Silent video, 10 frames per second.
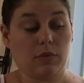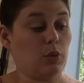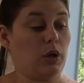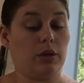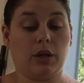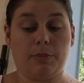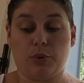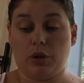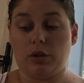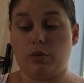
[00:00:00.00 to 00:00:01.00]
why don't I
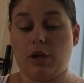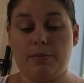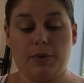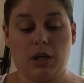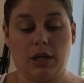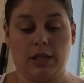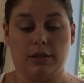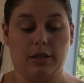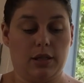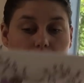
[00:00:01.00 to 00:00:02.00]
put it right
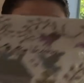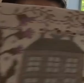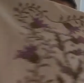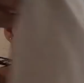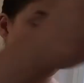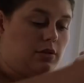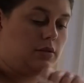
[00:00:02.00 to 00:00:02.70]
behind this?